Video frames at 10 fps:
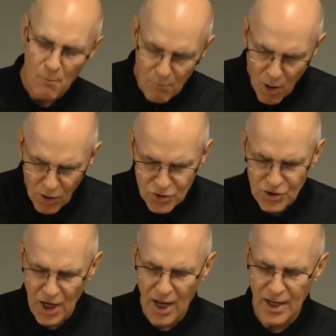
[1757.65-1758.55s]

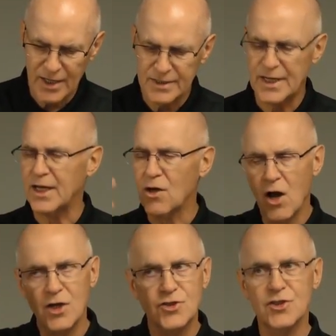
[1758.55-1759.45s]
Moksha is a
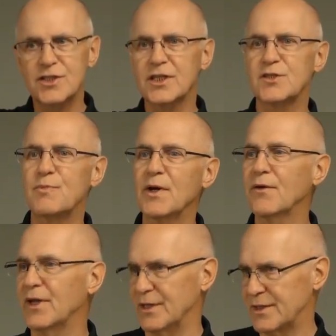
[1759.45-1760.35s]
conscious
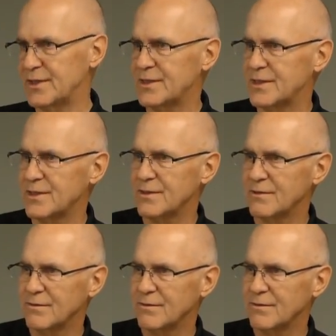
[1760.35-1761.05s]
experience.